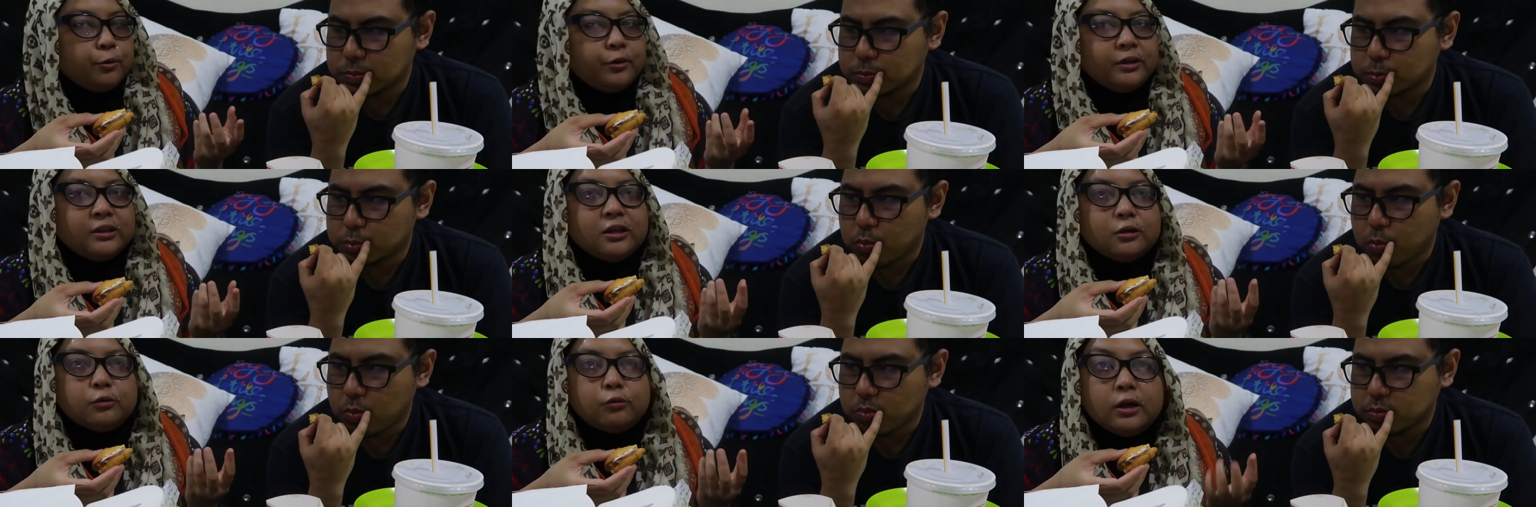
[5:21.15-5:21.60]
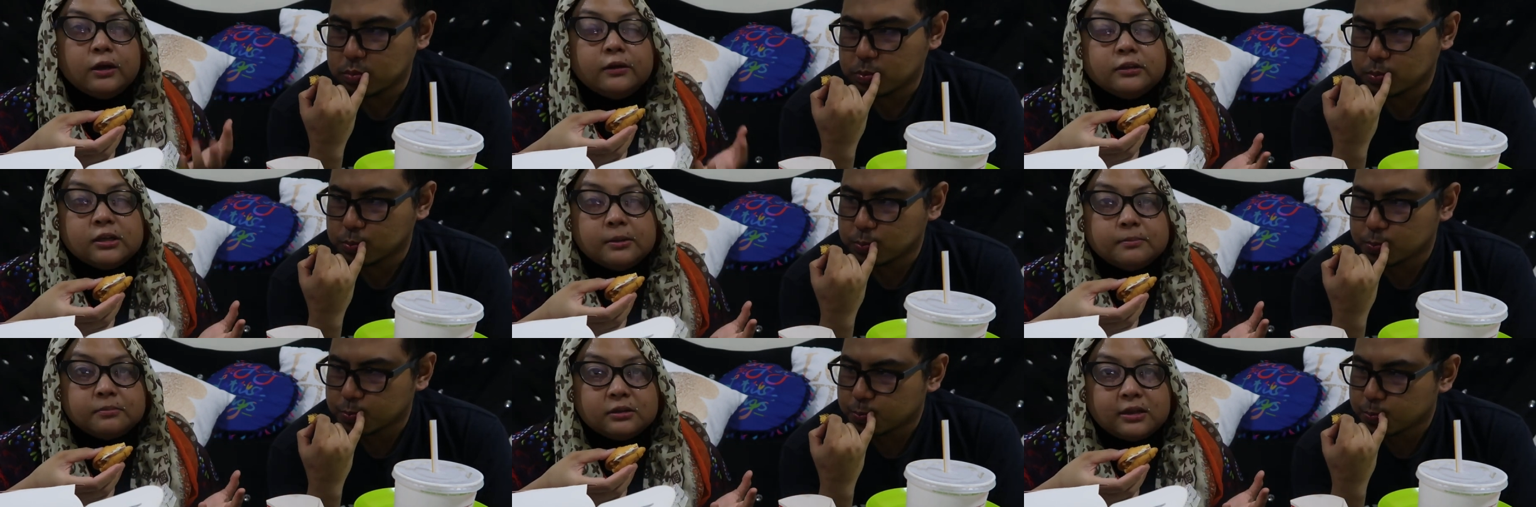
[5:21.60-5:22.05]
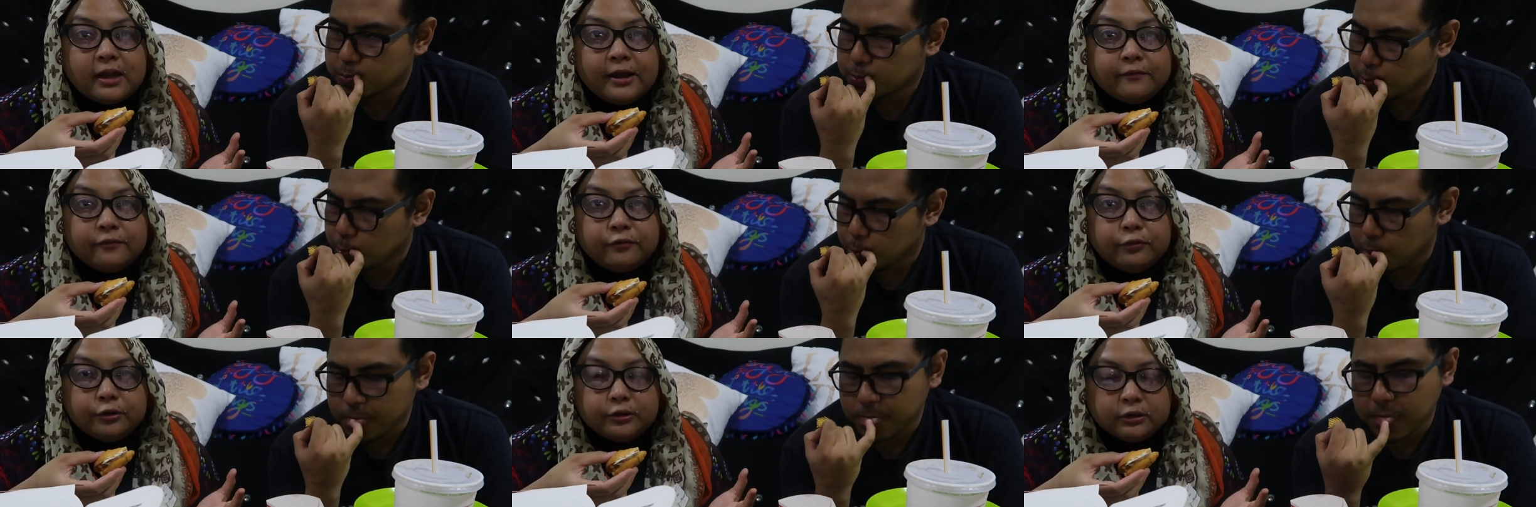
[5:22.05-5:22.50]
Speaker 1: we waited quite some
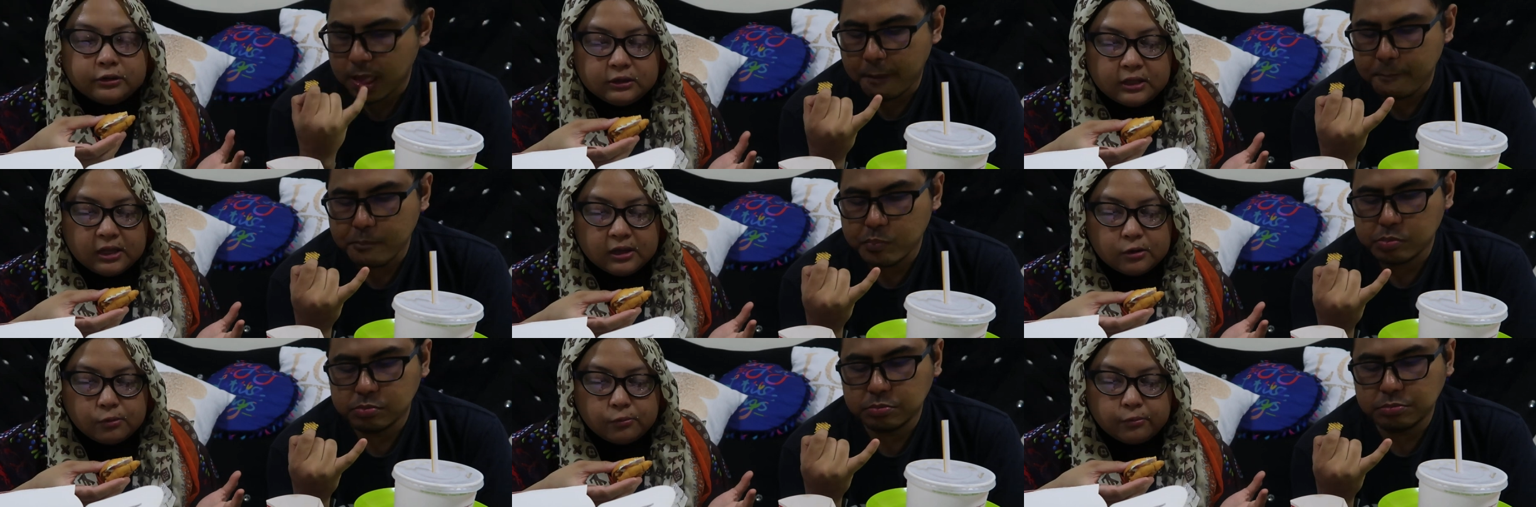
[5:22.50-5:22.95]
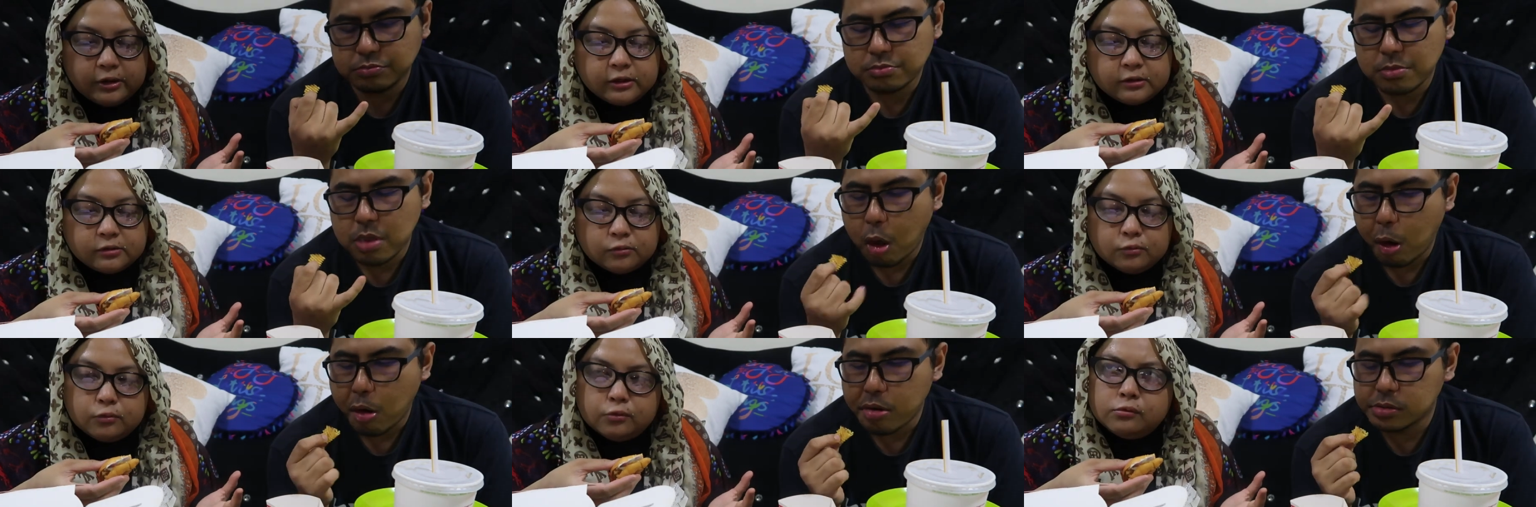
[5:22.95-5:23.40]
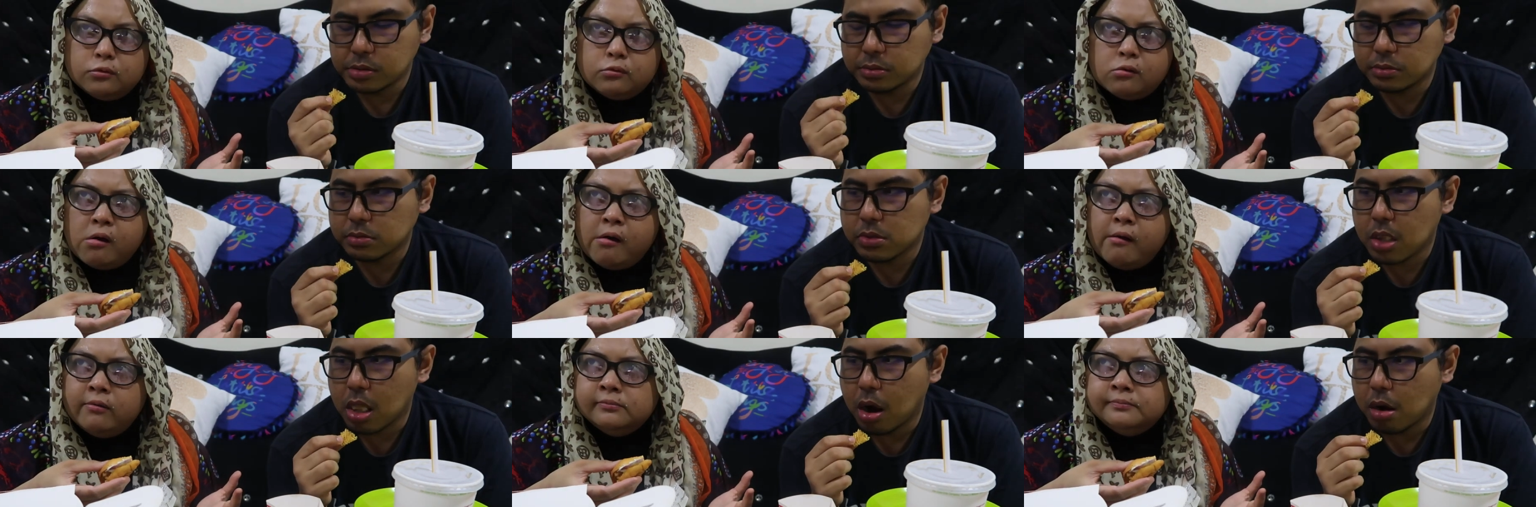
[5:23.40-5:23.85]
time for the takeaway,
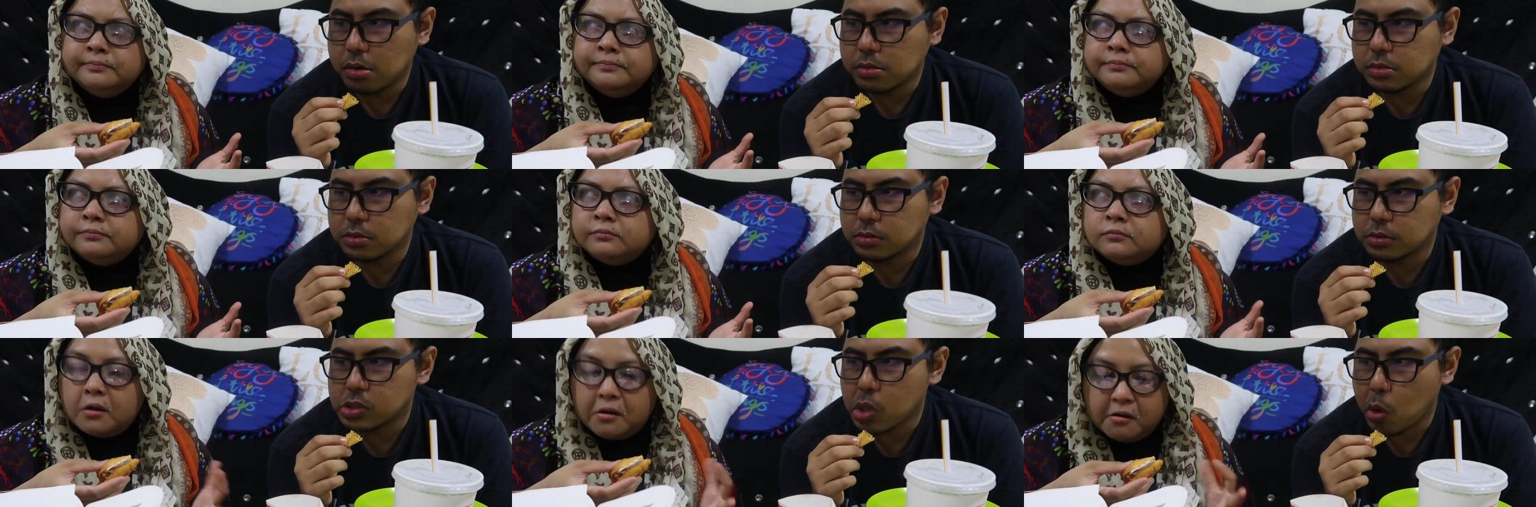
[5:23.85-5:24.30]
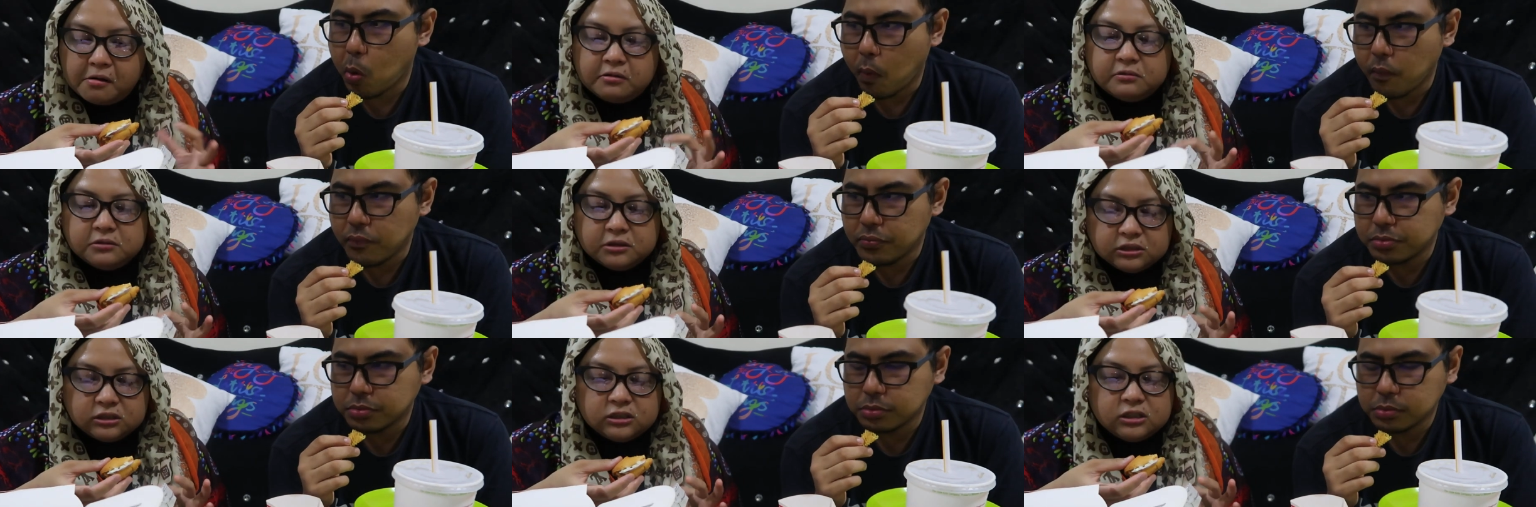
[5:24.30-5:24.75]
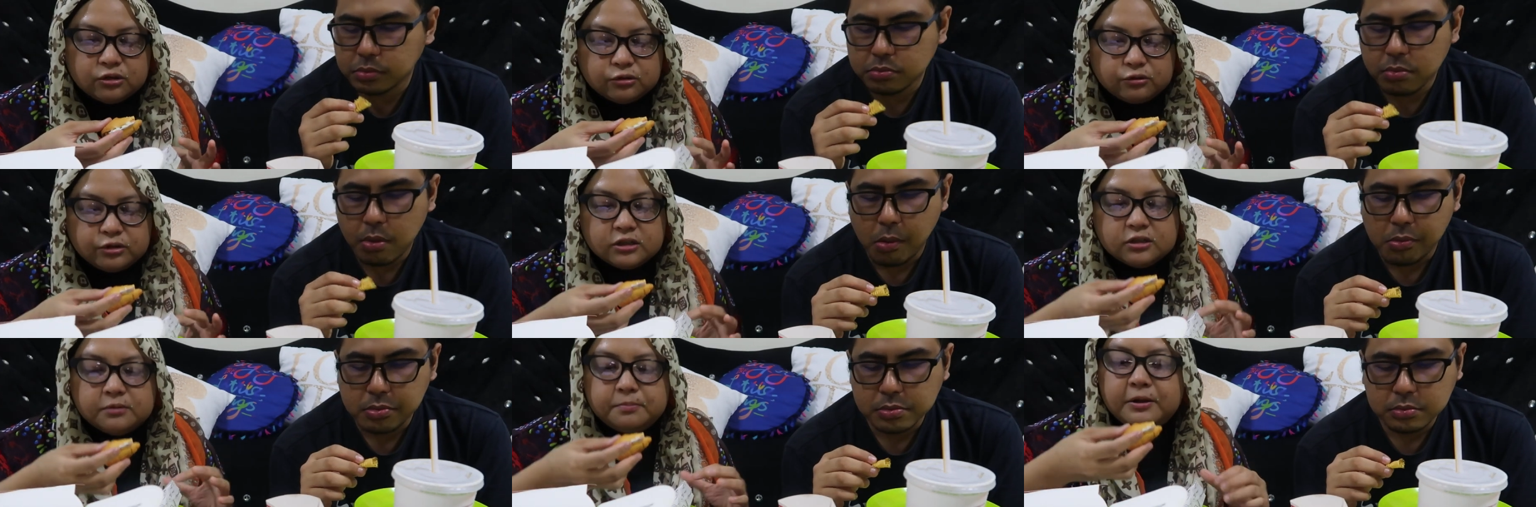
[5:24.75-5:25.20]
so it's
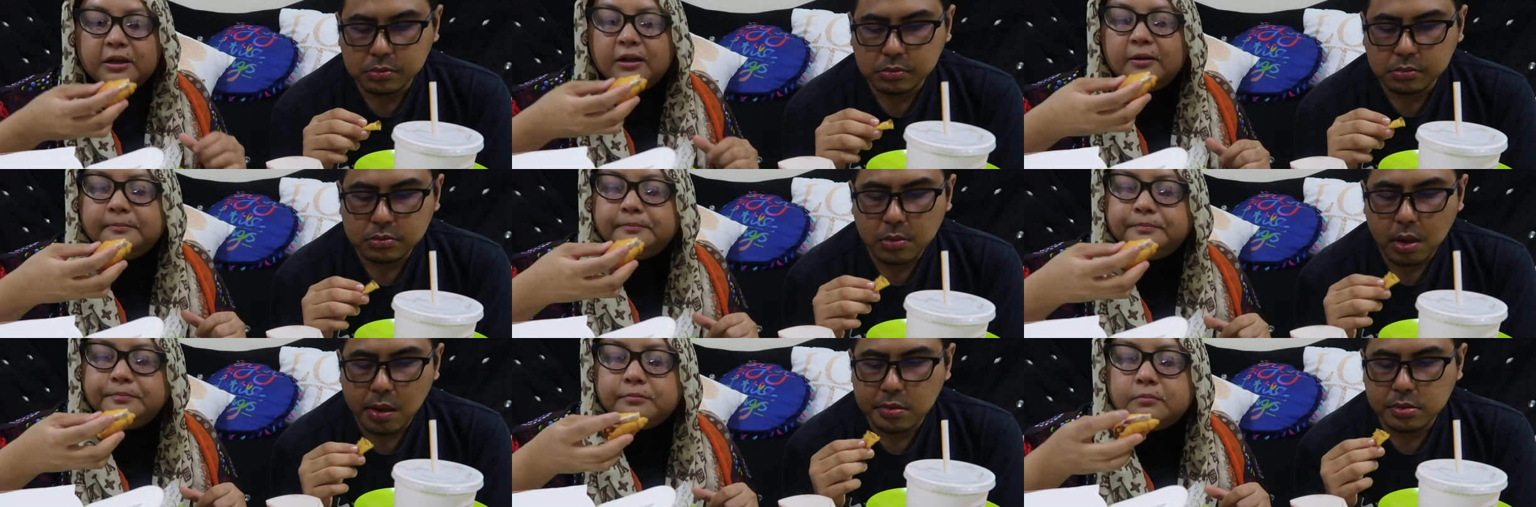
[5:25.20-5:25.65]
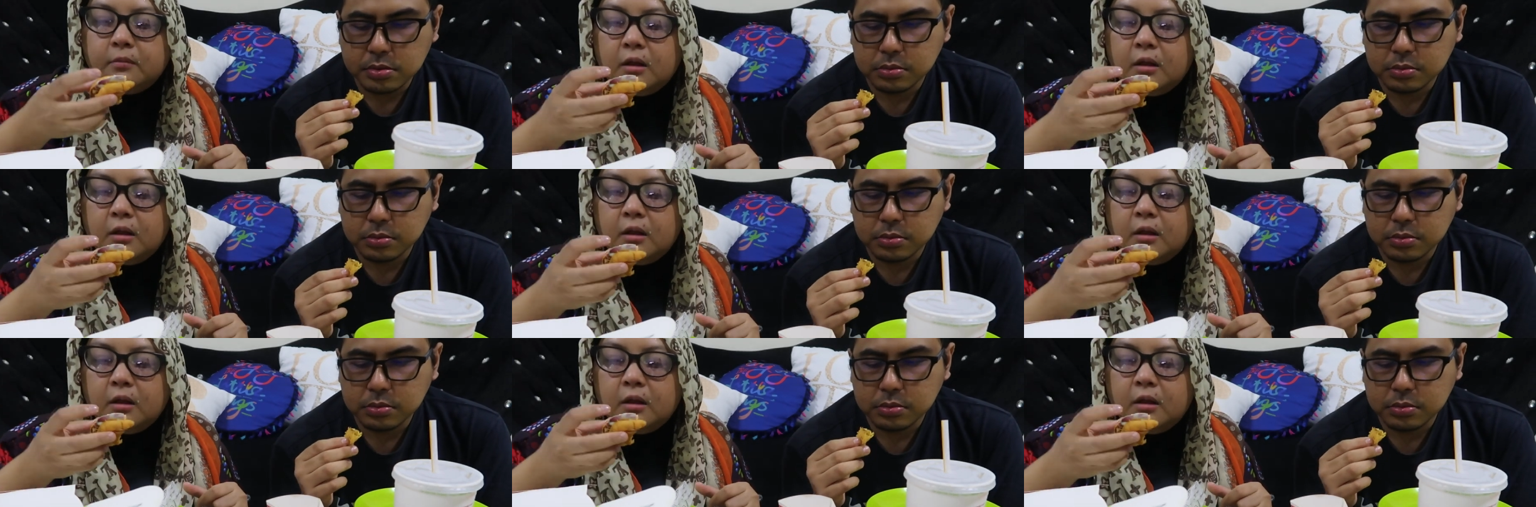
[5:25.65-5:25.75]
still crispy.